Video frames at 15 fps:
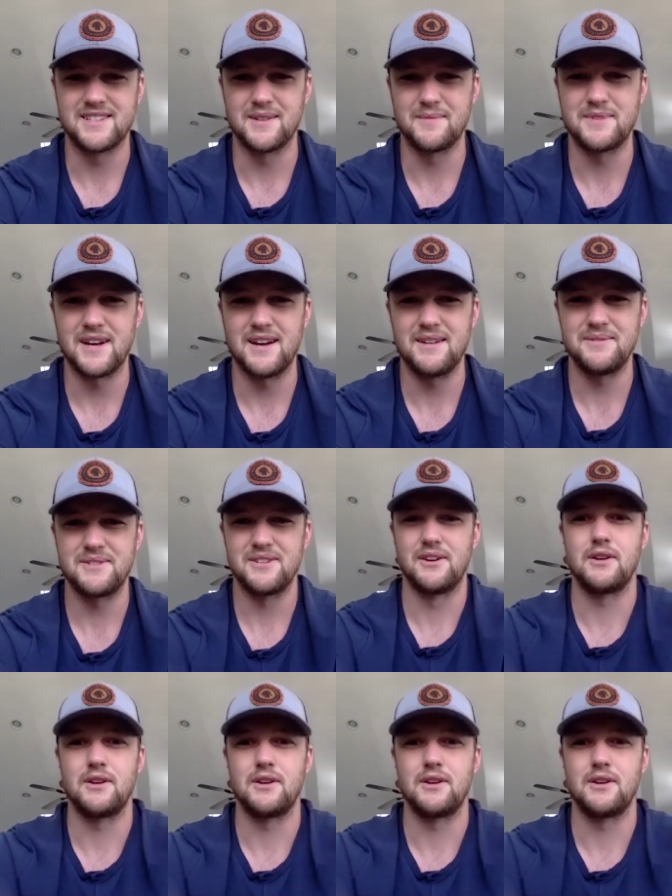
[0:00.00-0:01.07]
sometimes you know
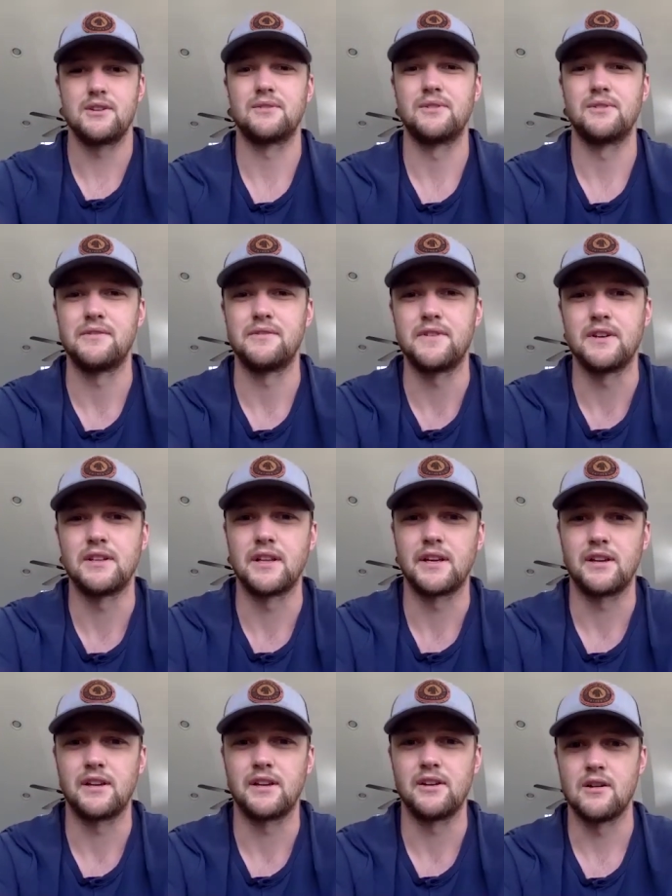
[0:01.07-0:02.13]
you just don't really feel
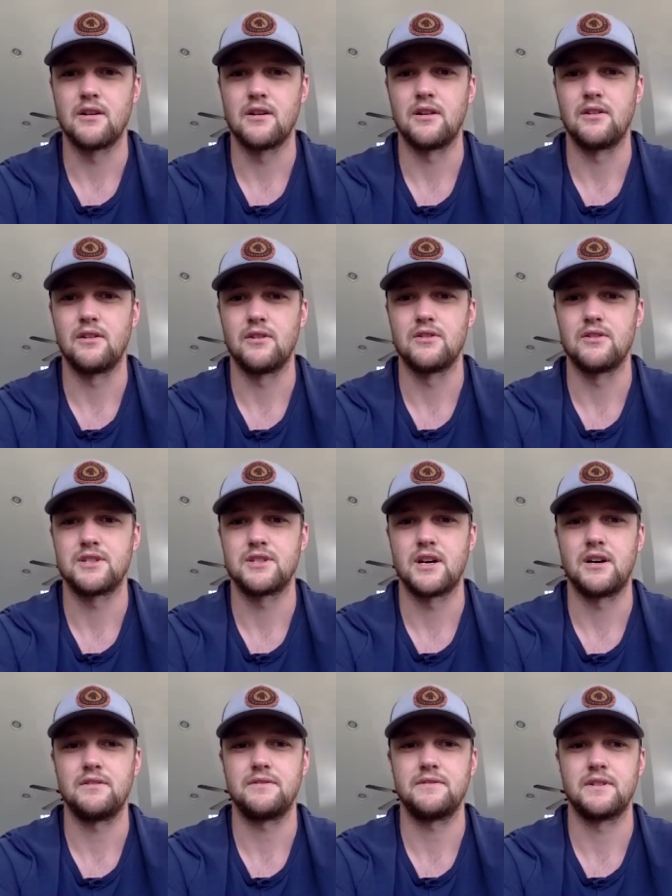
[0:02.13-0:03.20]
like you're you're
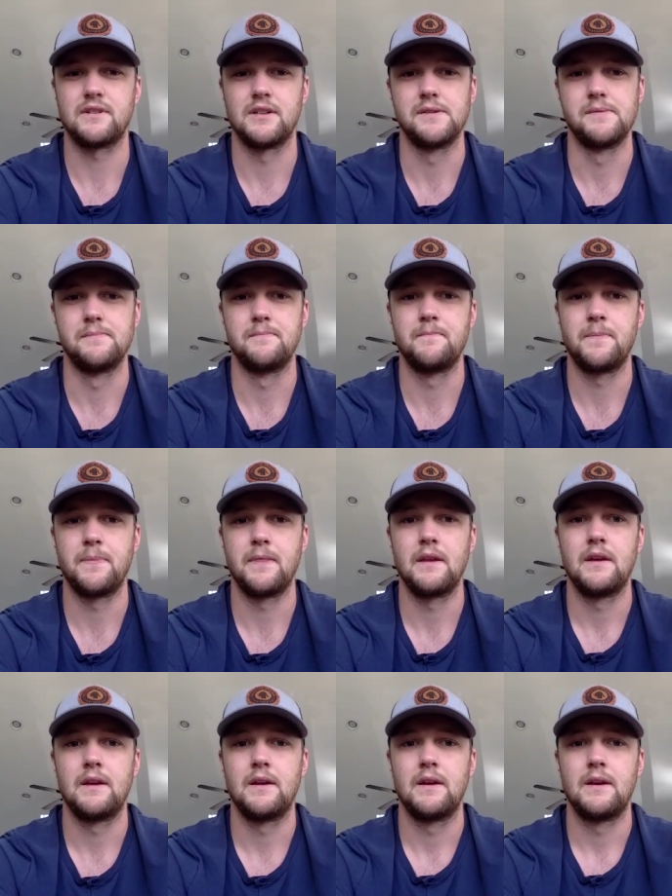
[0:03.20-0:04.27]
yourself um,
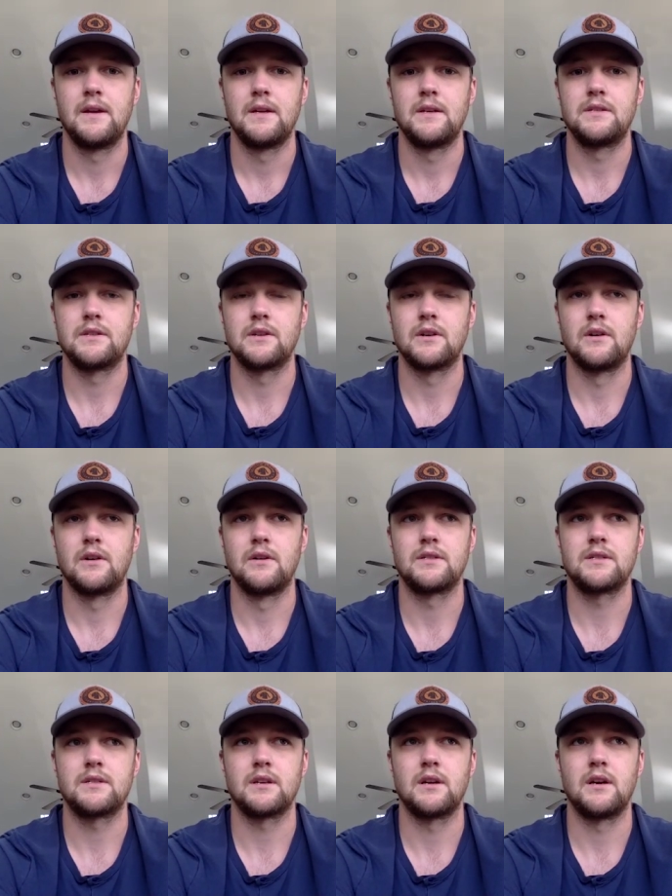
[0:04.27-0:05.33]
so
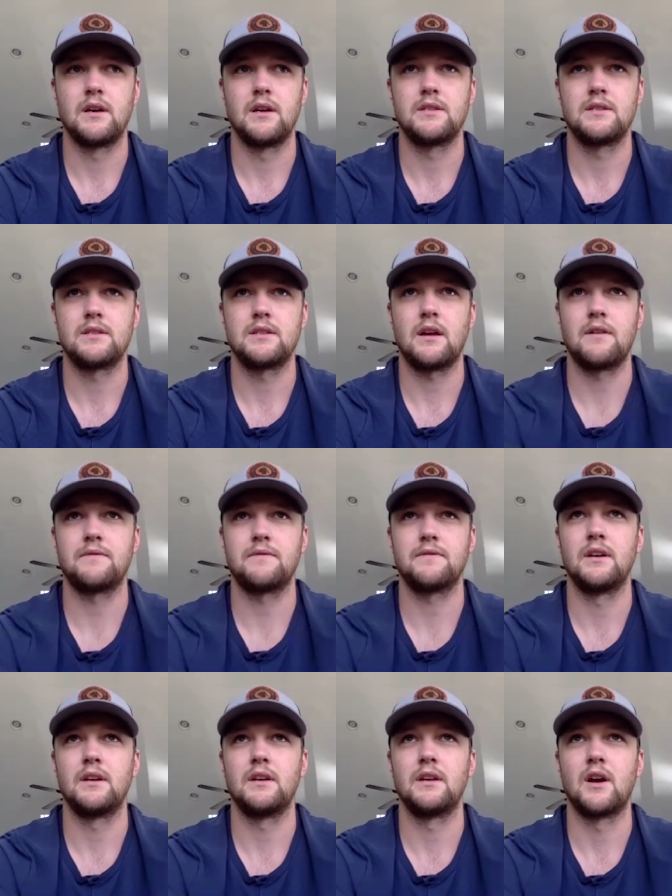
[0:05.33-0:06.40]
it's uh, it's
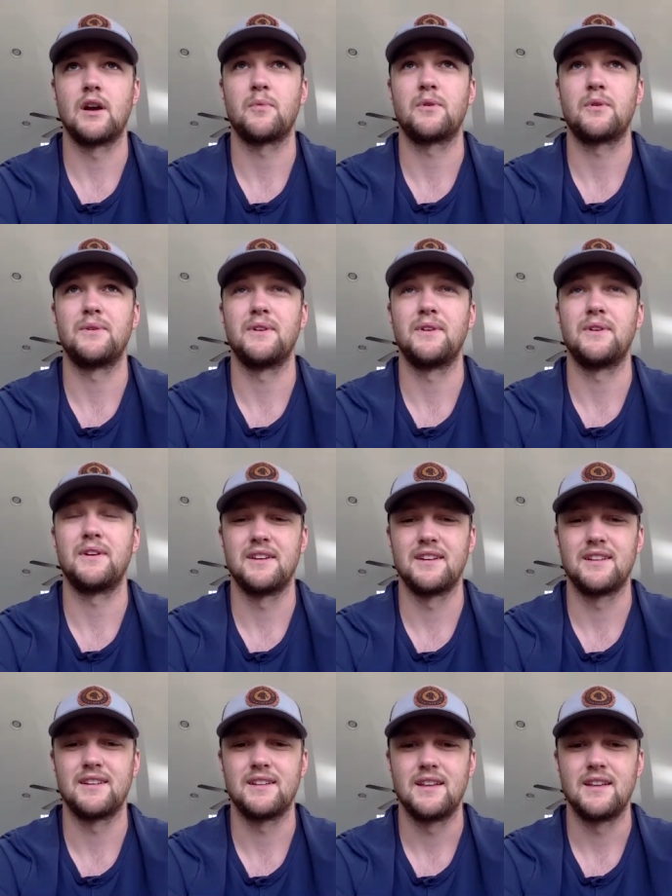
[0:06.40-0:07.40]
definitely an opportunity to